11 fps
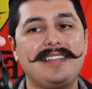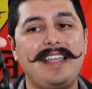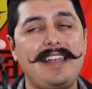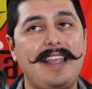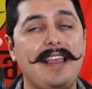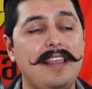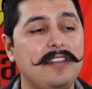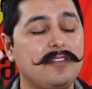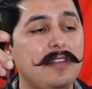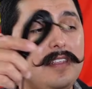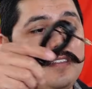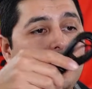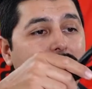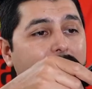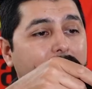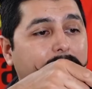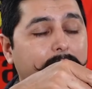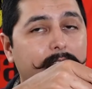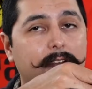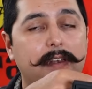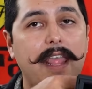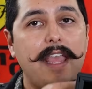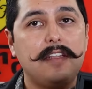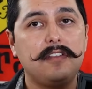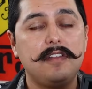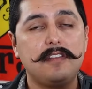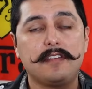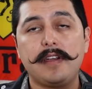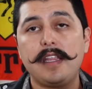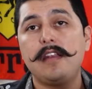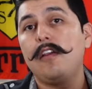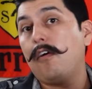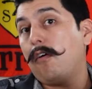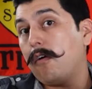antenna. So this antenna can connect to the screen